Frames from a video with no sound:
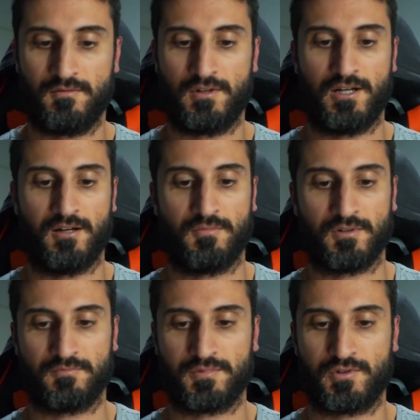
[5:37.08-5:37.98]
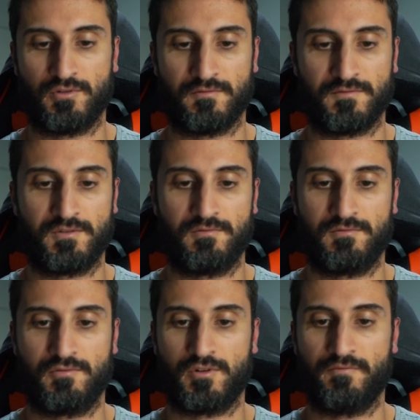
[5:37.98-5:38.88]
I sort of
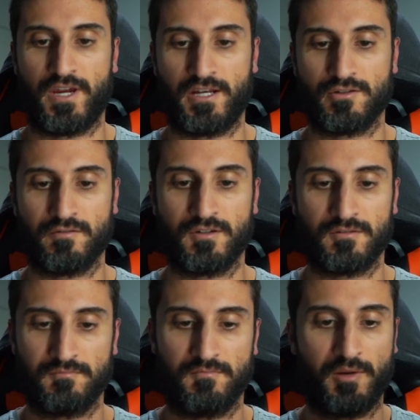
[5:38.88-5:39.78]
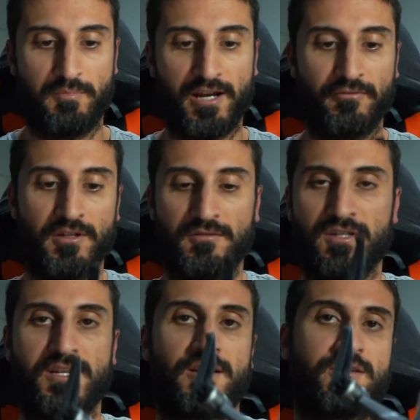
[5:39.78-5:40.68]
took advantage of it. My battery
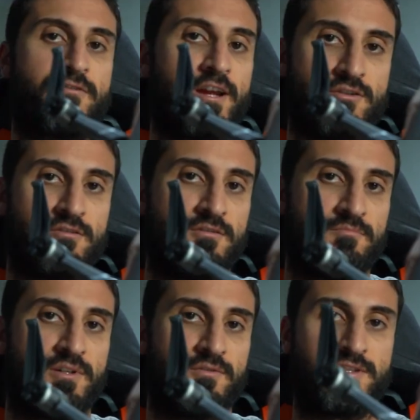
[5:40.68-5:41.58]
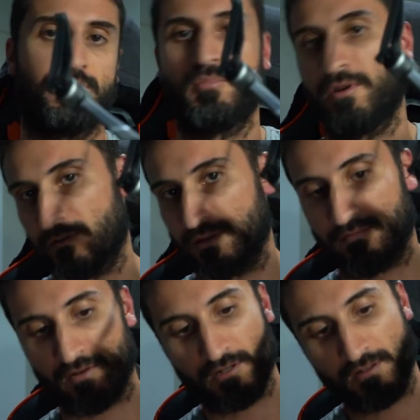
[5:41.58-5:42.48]
just had a scratch on it, but it was still perfectly
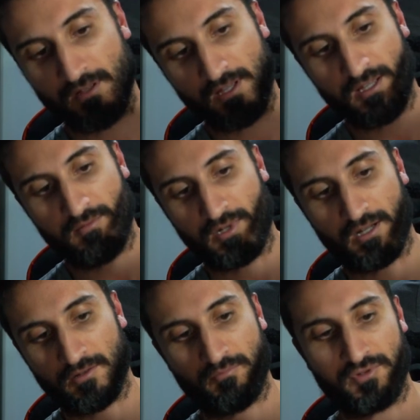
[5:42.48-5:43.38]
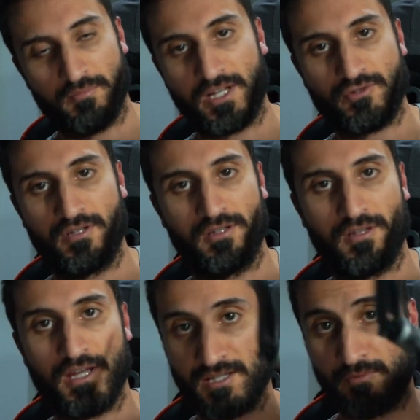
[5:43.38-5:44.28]
fine. But I put the battery in
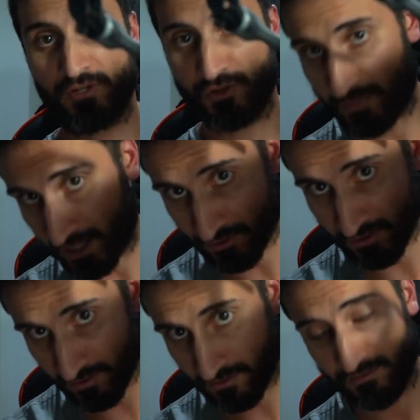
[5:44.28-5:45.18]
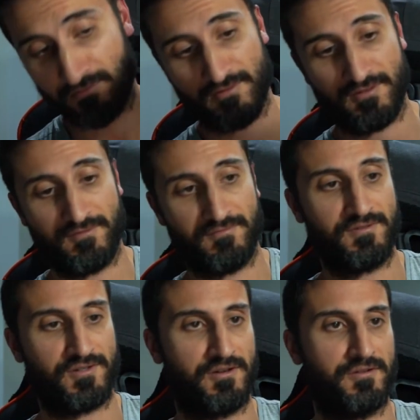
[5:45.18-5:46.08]
and they sent me a new battery too.
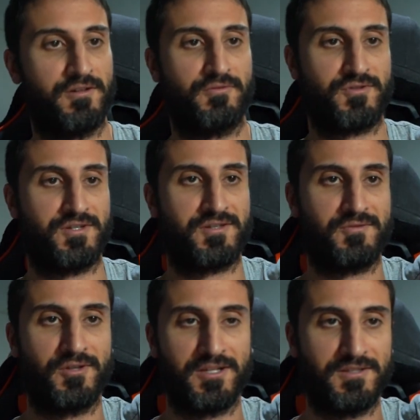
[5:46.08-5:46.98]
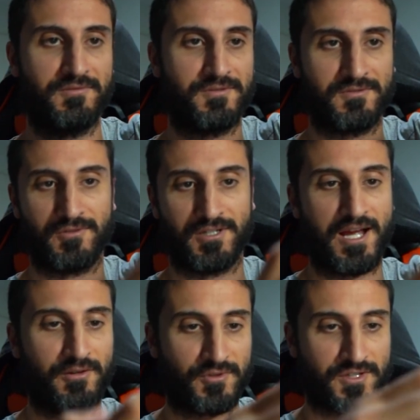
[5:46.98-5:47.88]
So that was just all I did, all it
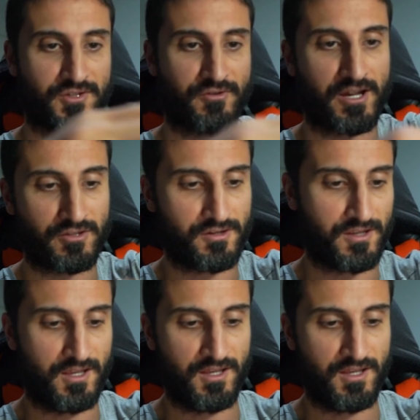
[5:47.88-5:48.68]
had was a scratch.